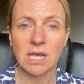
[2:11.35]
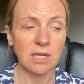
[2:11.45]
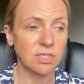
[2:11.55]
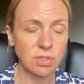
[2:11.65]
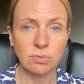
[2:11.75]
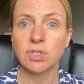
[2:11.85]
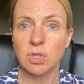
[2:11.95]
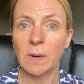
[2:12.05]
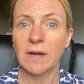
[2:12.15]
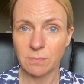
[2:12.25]
as soon as you
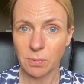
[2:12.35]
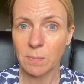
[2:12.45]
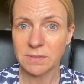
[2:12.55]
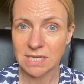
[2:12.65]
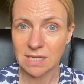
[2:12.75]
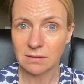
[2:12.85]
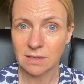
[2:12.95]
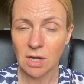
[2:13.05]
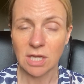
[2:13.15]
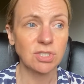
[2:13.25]
buy the property,
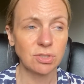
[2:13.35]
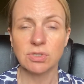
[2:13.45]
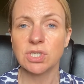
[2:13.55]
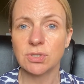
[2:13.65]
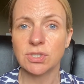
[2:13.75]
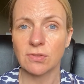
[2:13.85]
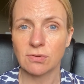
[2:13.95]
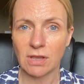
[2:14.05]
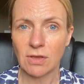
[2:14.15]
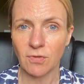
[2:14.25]
as soon as you start the
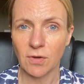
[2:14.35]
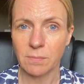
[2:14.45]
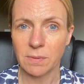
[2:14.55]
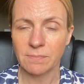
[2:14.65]
refurb.